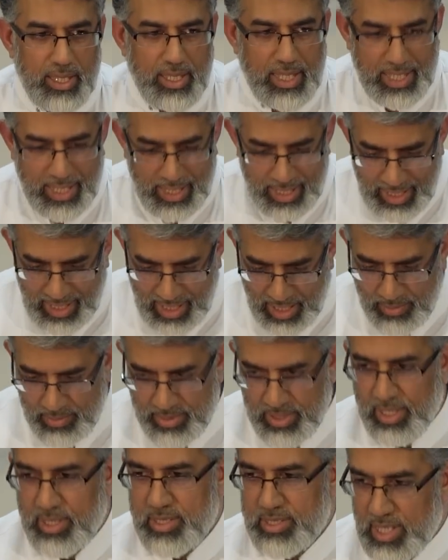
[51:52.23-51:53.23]
It
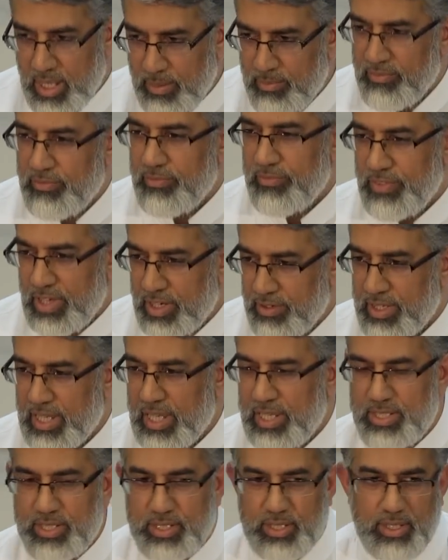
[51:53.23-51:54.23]
allowed some
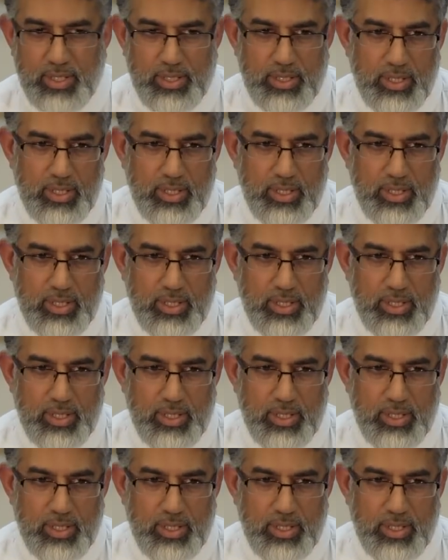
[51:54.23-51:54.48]
variation.